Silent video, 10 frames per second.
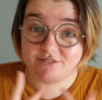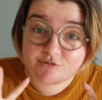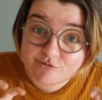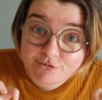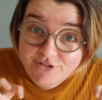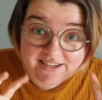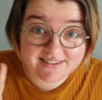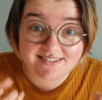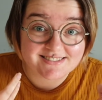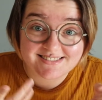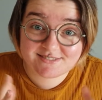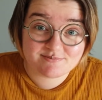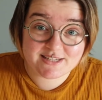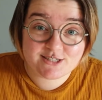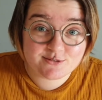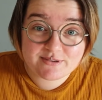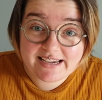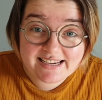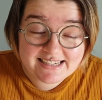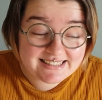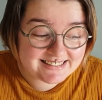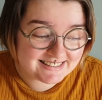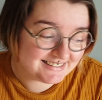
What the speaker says: freaks in a way.